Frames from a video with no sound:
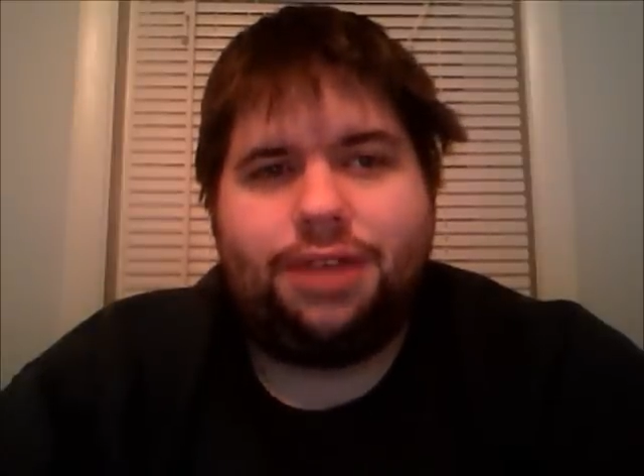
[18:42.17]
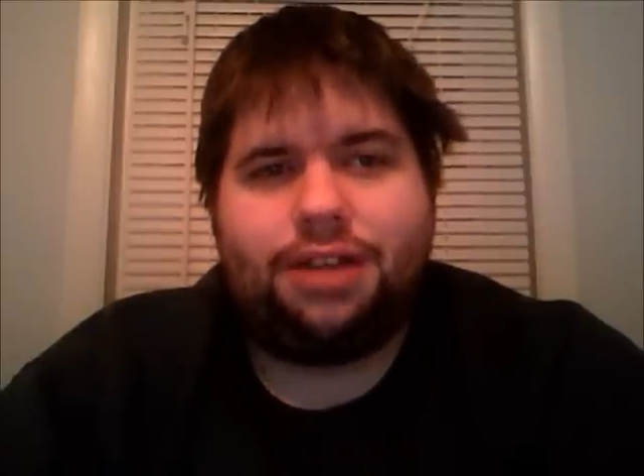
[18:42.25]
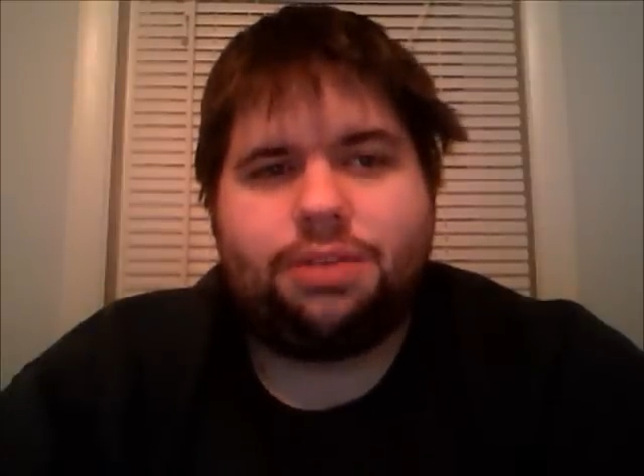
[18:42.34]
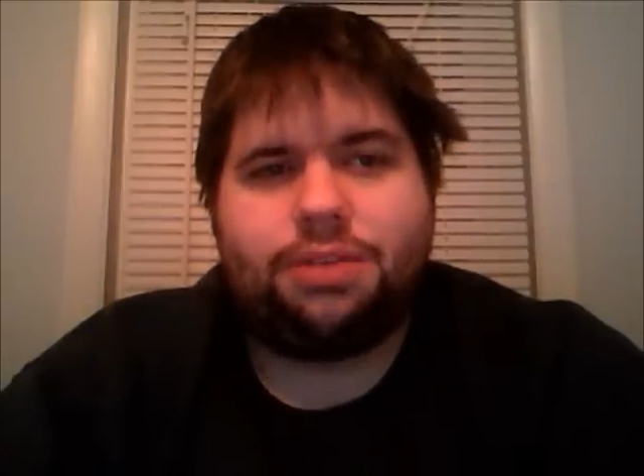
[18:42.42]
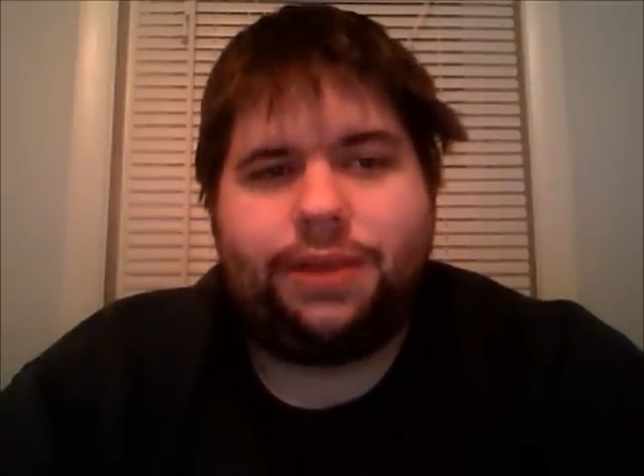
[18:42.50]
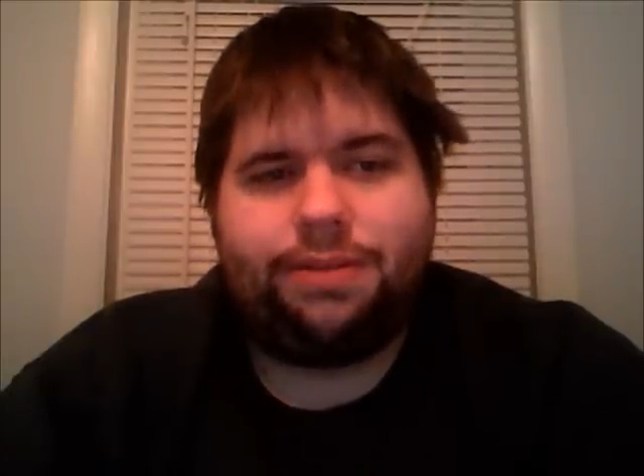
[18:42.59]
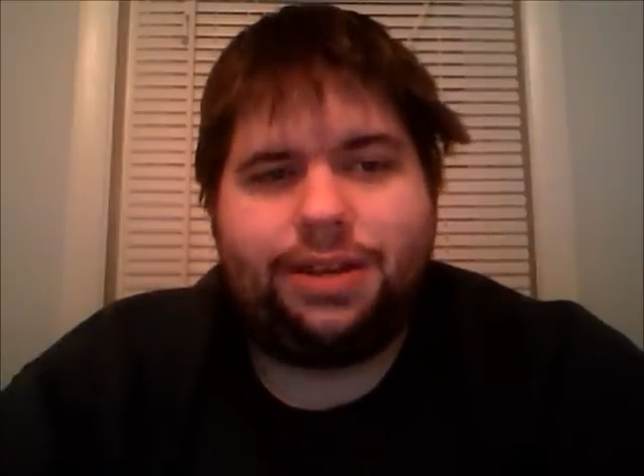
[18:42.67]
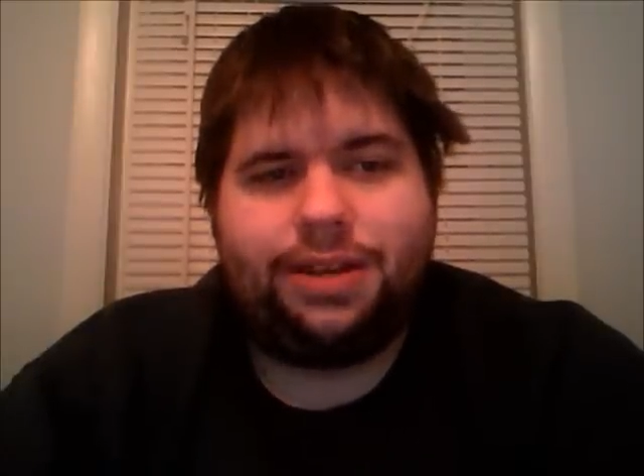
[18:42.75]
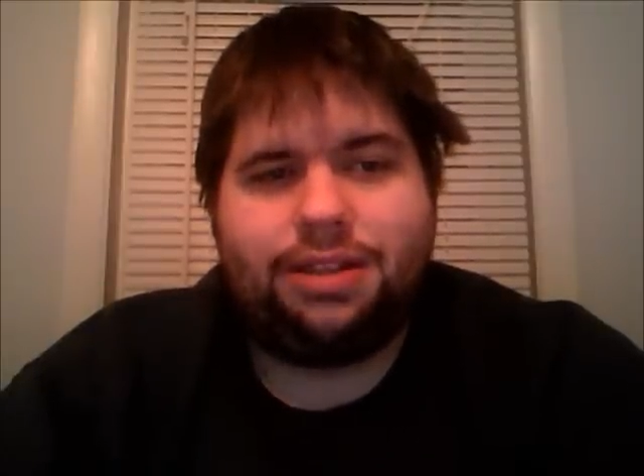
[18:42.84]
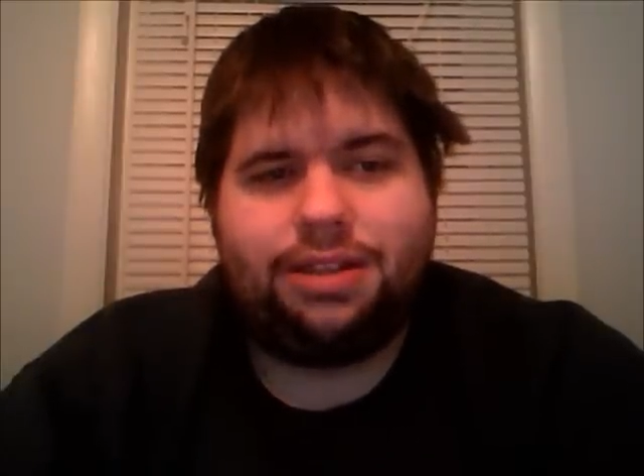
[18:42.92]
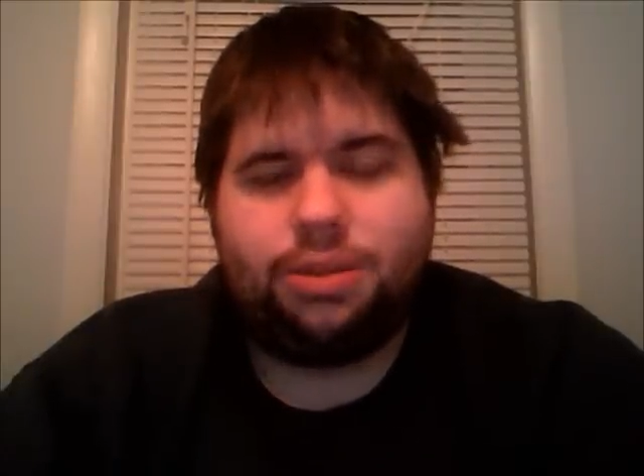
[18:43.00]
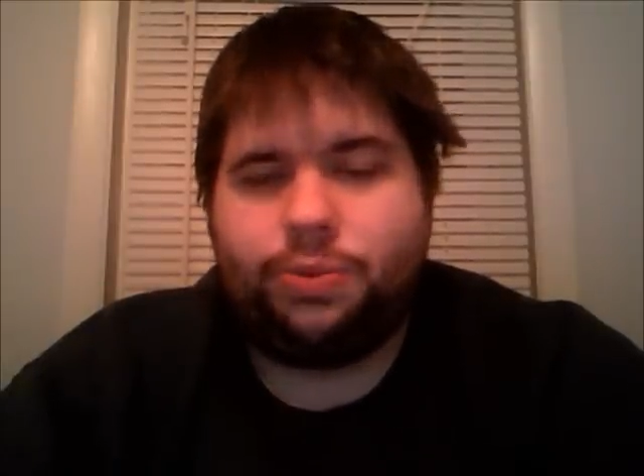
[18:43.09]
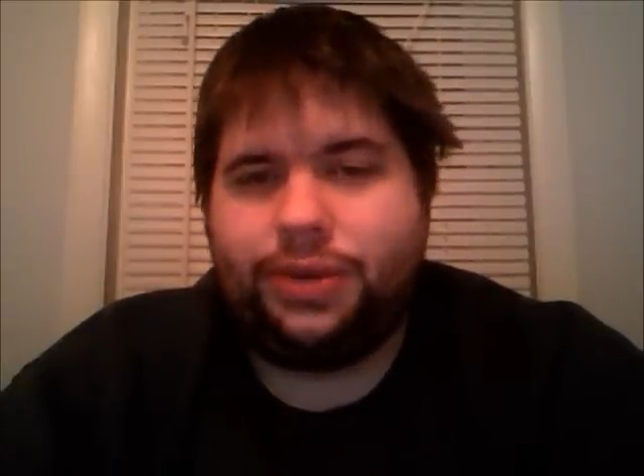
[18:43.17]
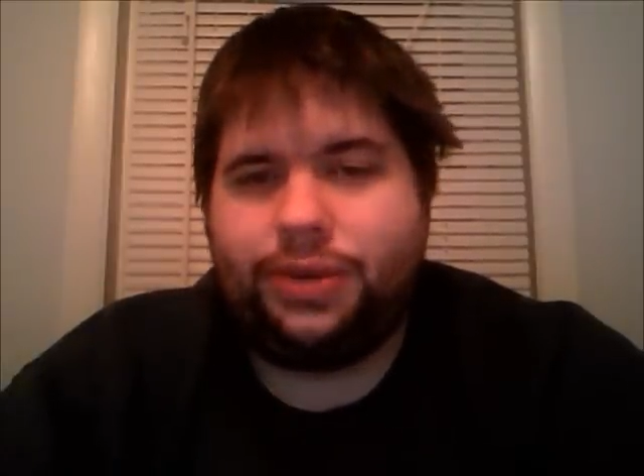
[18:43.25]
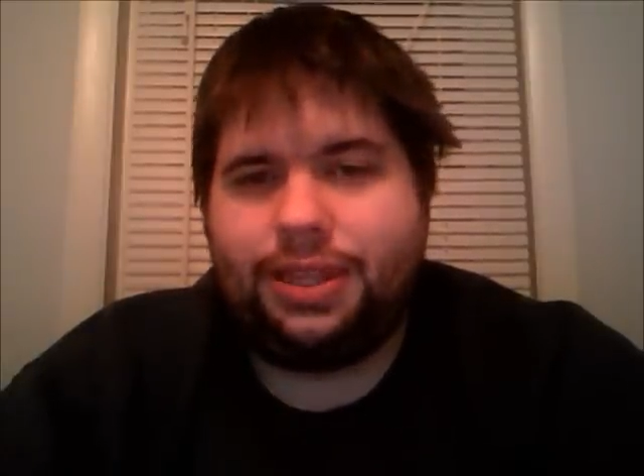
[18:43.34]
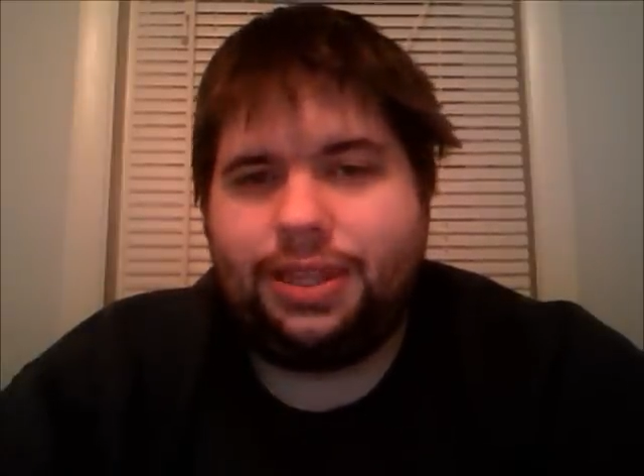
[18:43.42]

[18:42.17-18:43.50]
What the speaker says: hate Spider-Man at this point.